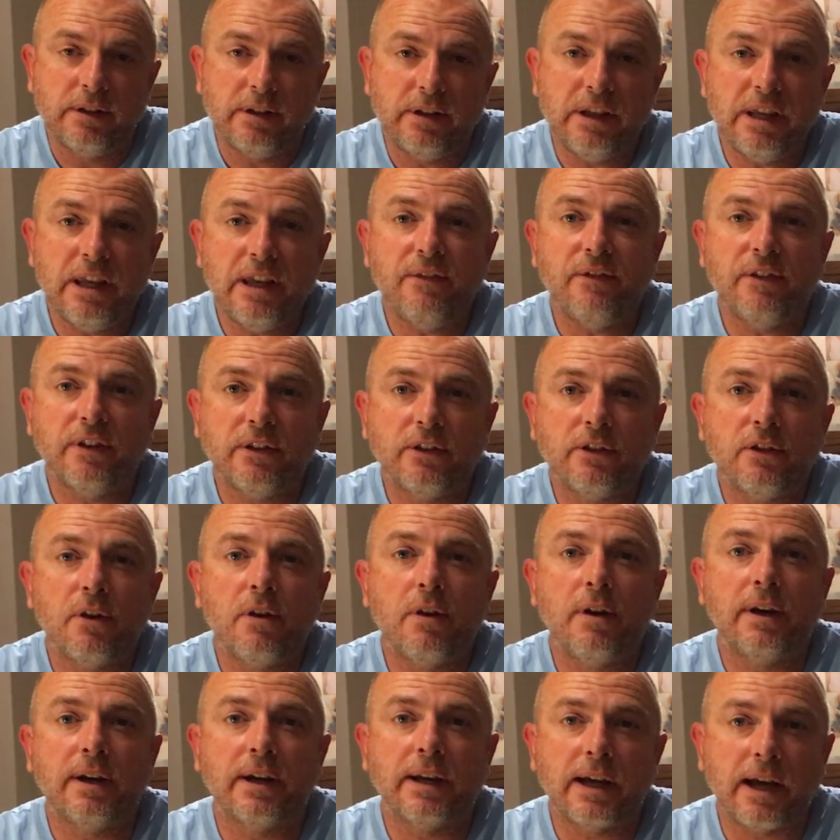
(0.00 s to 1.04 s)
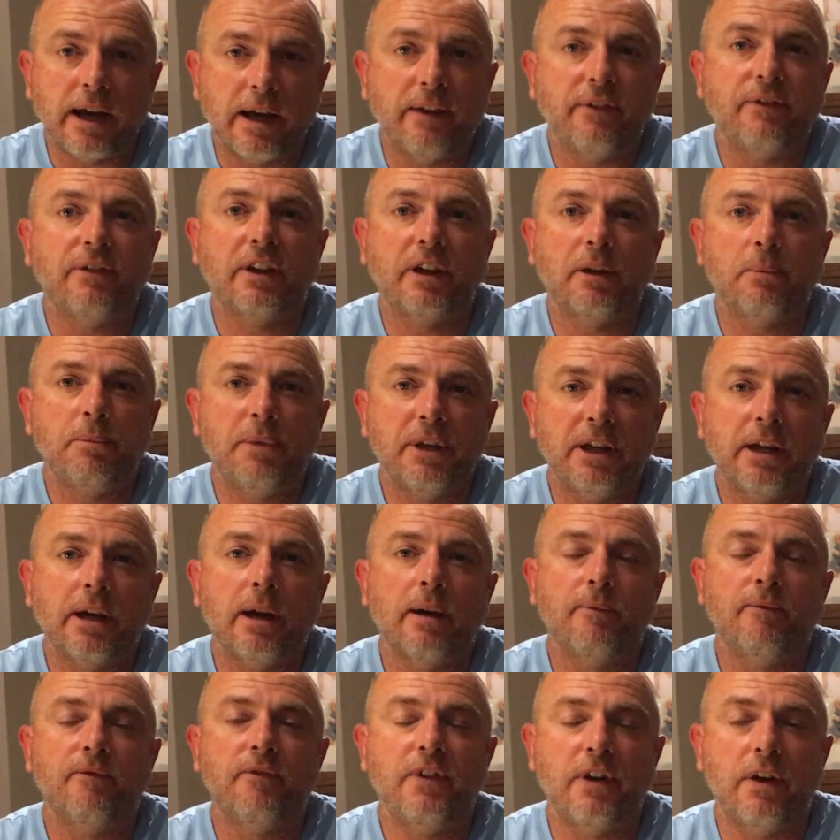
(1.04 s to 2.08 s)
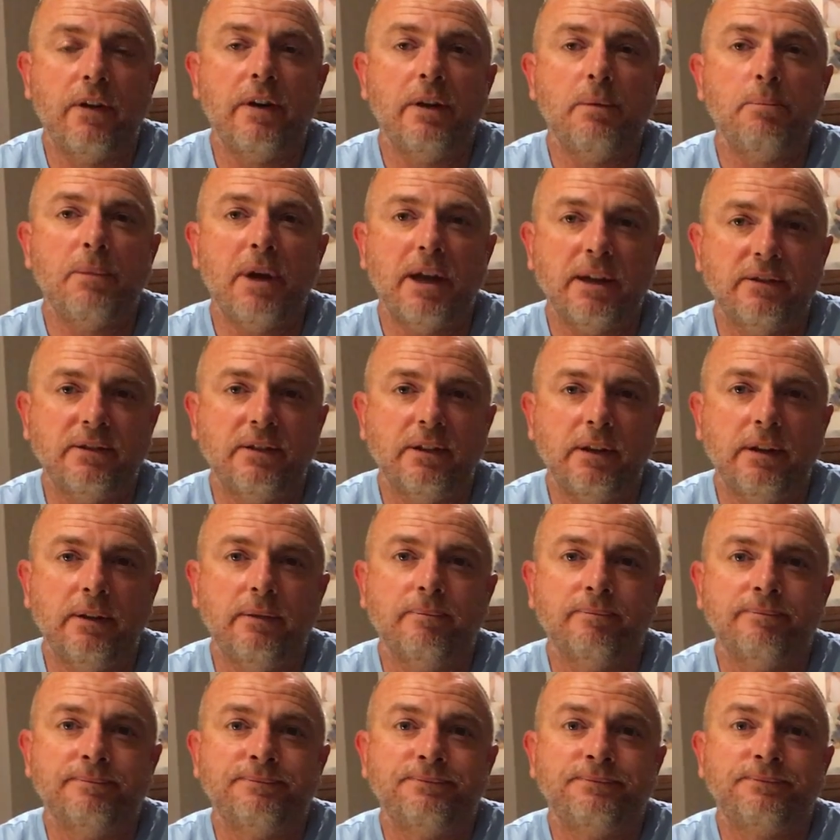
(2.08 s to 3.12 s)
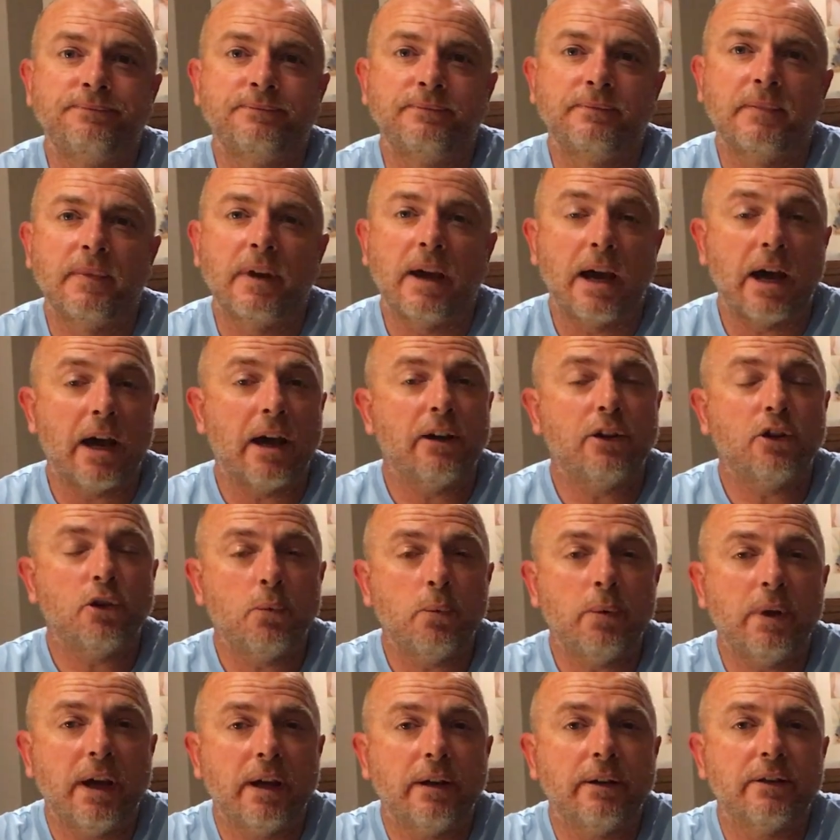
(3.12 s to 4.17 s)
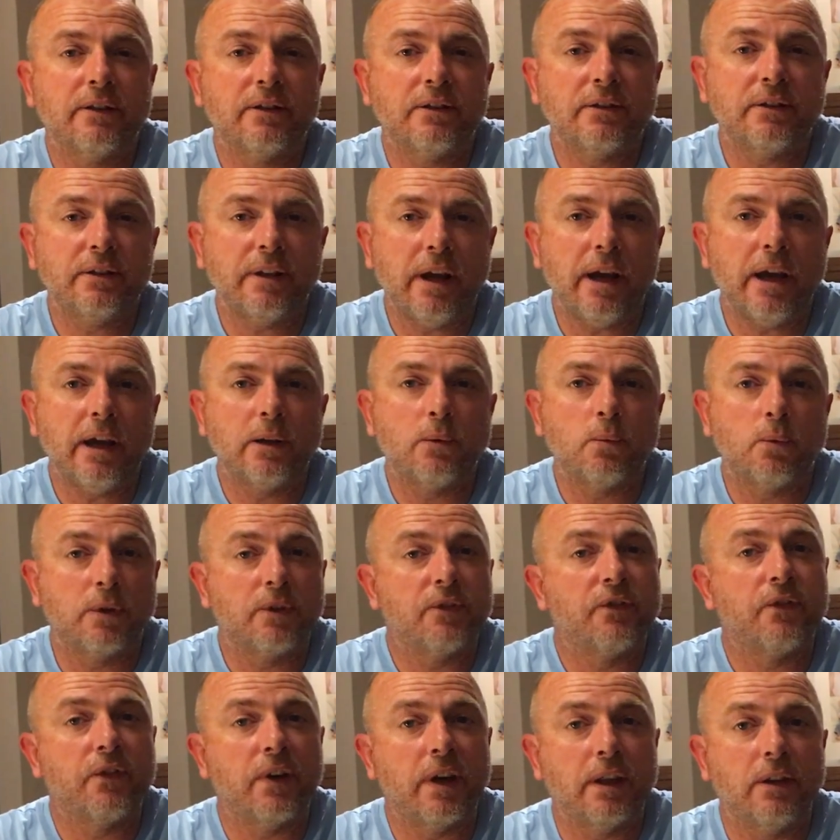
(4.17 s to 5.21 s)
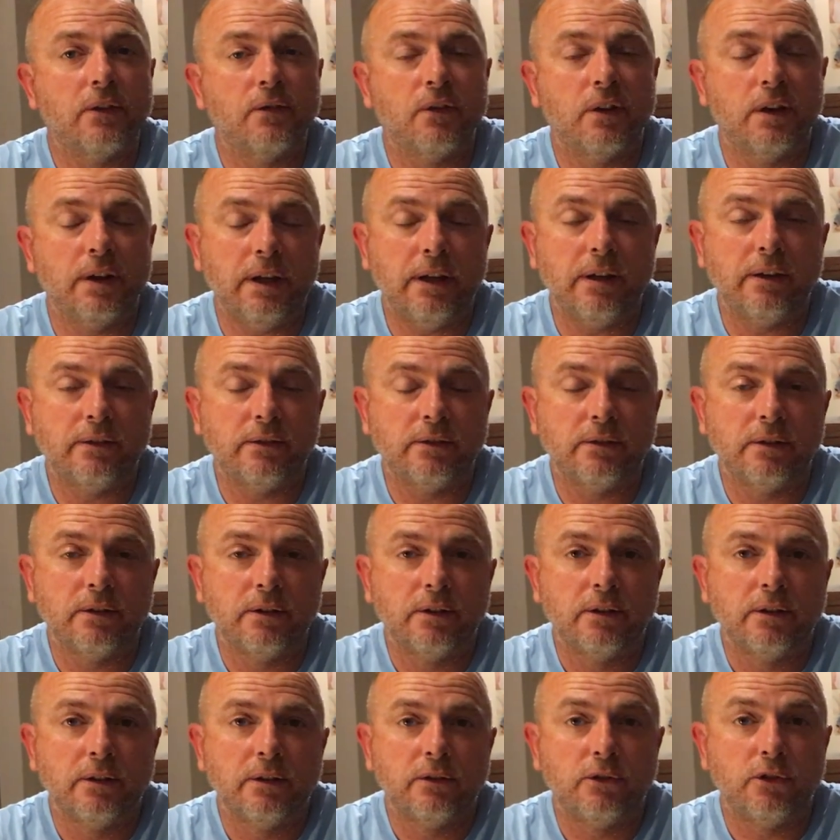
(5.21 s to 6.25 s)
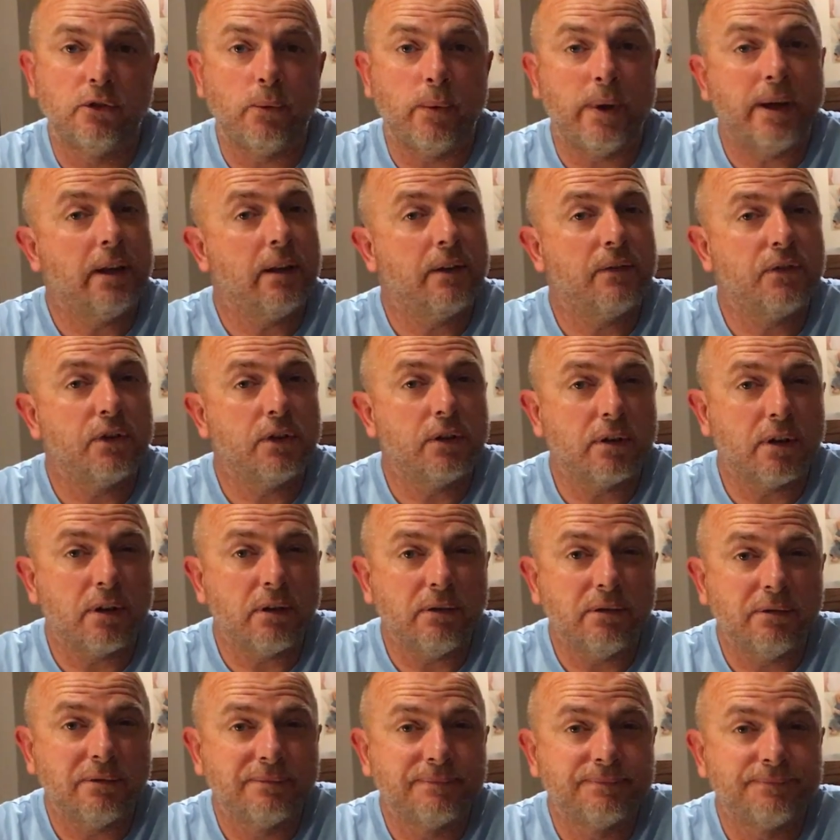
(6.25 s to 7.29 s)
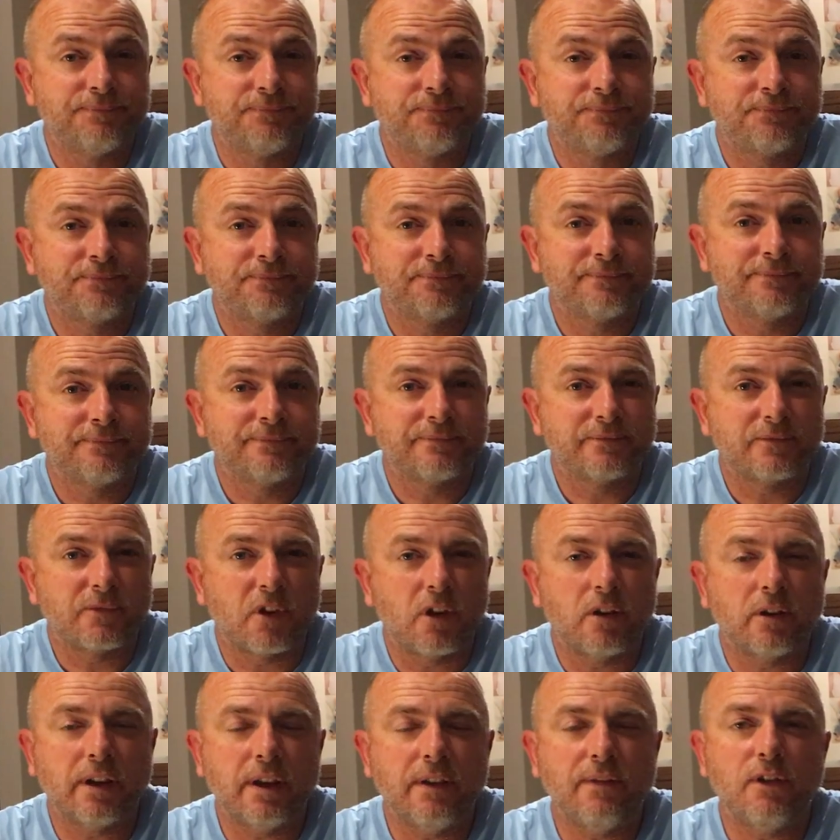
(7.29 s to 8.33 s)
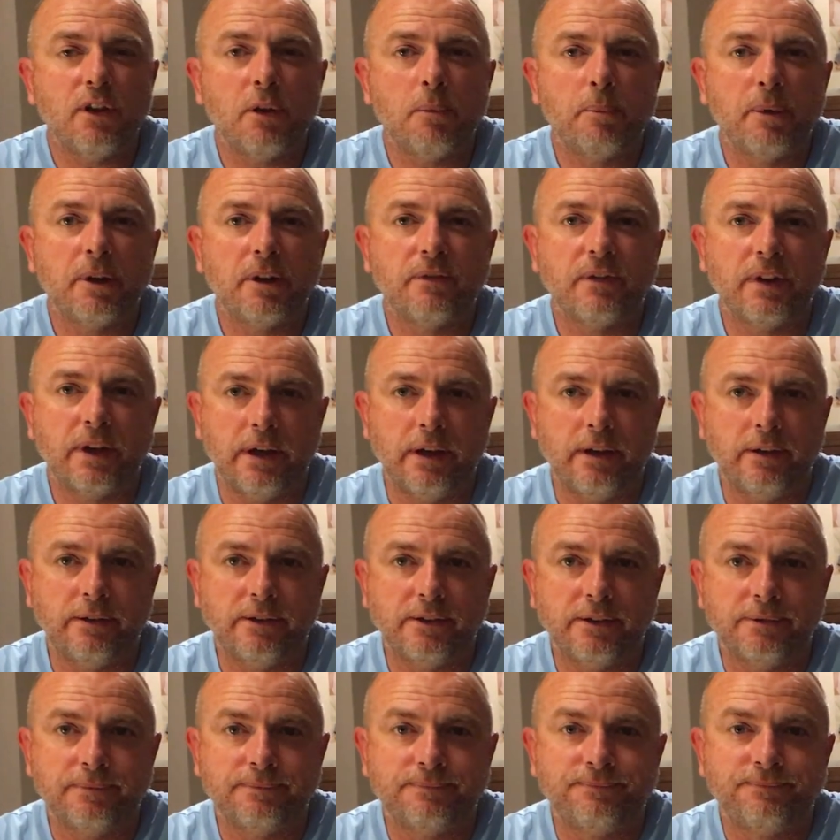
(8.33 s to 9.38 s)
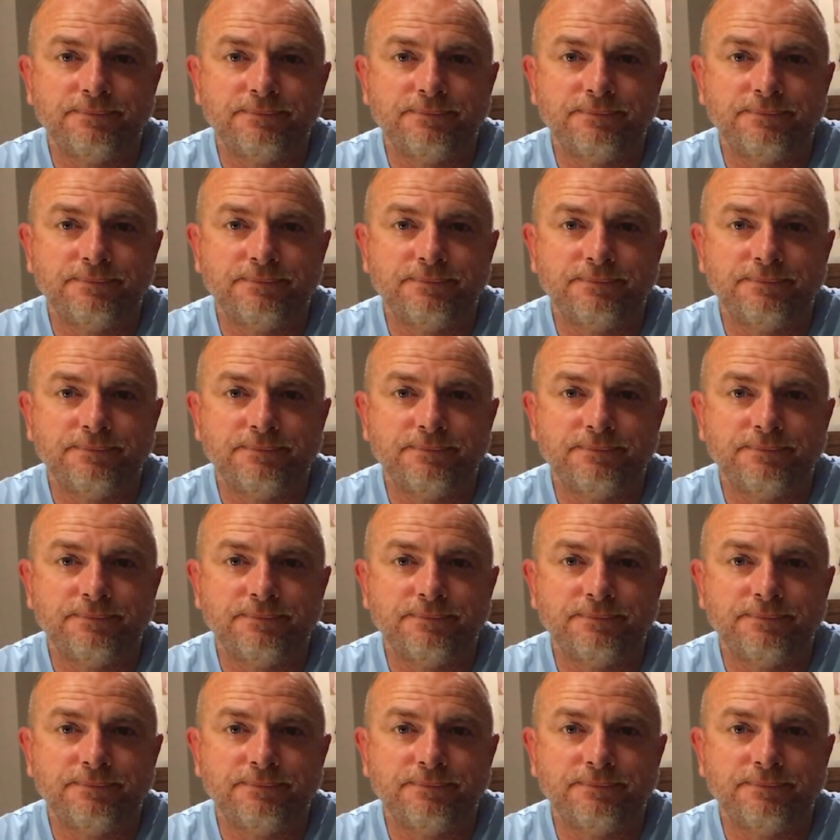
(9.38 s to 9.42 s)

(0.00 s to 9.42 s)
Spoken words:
even though life can become very messy. How do we understand what faithful is? Do any of you know? I'll give you a bit of a hint.